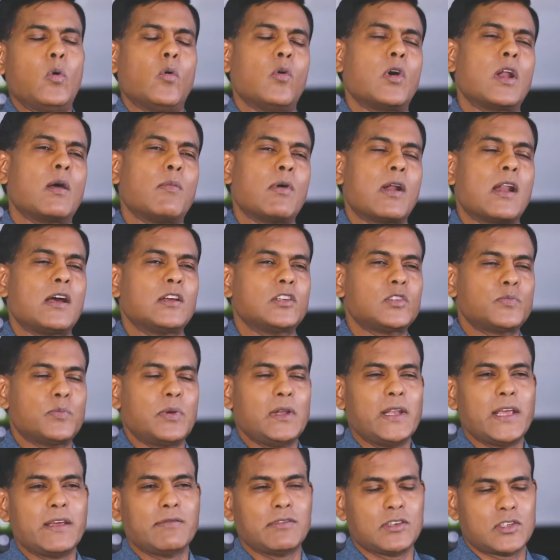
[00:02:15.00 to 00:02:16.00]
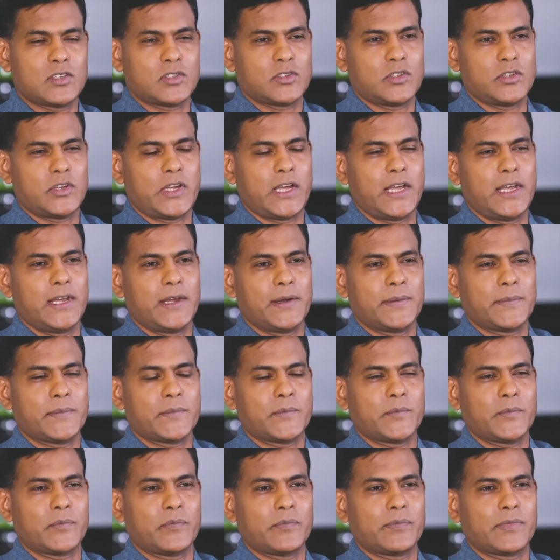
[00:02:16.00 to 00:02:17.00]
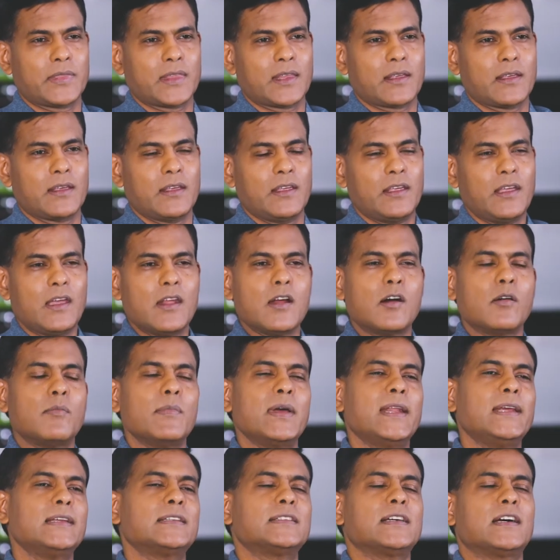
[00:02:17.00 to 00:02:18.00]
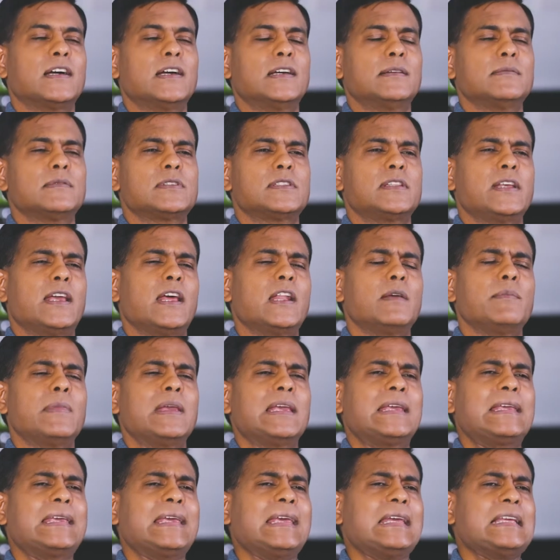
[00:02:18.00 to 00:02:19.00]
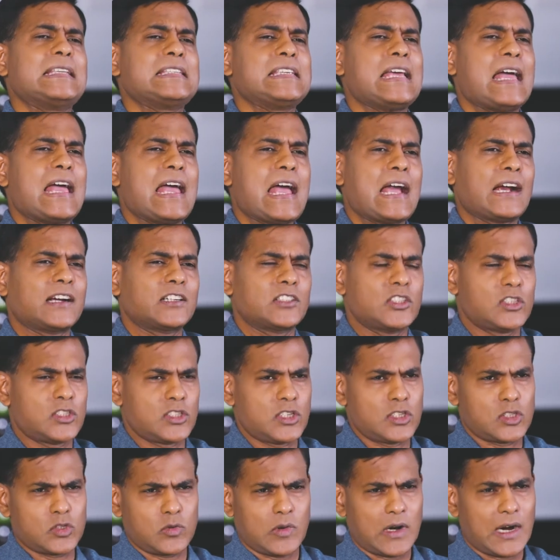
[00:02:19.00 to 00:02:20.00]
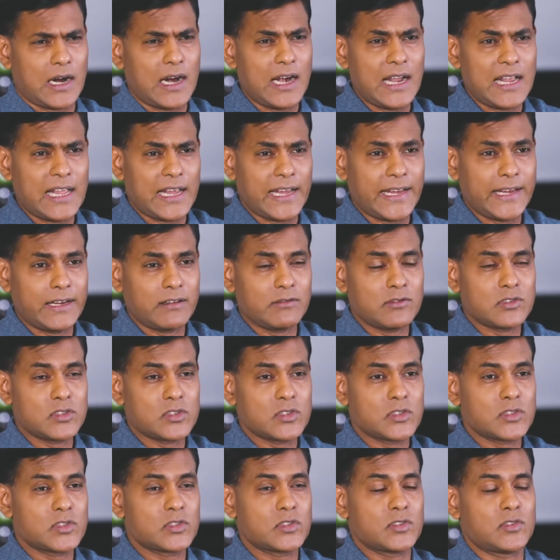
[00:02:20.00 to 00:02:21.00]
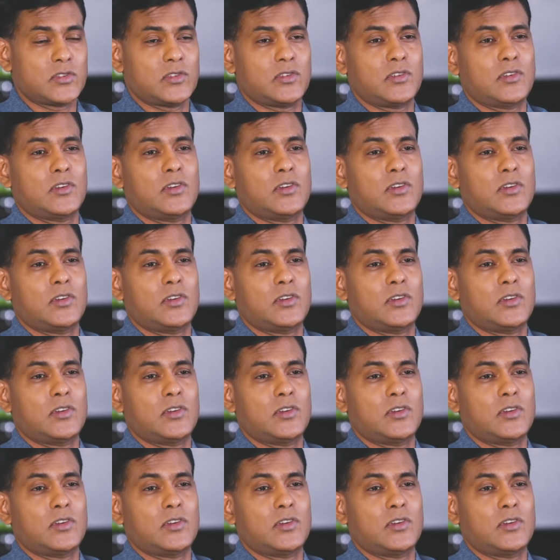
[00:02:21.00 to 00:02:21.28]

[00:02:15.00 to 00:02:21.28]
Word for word: What about us believers today? You know, many times the enemy gains access into our lives